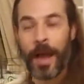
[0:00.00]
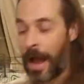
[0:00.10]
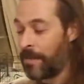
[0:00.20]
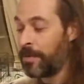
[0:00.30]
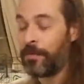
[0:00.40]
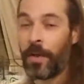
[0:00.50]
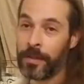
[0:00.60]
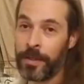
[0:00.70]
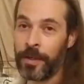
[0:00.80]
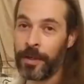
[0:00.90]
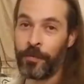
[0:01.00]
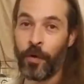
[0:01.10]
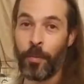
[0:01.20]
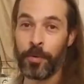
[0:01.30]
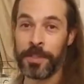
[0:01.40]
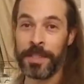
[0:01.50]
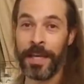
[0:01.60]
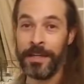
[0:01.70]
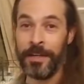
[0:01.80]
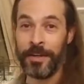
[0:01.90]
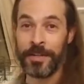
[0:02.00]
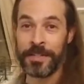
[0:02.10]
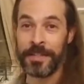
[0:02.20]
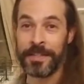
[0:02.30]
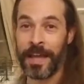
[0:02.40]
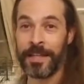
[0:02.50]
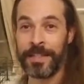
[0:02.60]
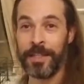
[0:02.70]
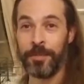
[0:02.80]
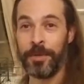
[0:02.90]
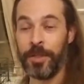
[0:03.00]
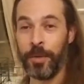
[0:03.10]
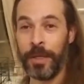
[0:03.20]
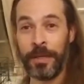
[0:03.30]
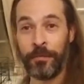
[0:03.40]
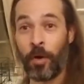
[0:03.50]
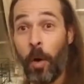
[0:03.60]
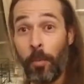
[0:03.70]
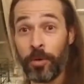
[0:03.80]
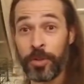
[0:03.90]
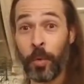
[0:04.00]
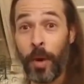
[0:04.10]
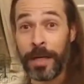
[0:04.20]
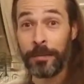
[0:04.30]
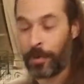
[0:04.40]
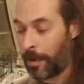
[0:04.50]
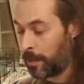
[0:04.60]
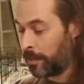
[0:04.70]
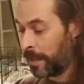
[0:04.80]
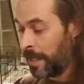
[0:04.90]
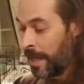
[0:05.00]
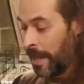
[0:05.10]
I've been volunteering there for almost 10 years, and Saskia's been doing it for almost 20, probably,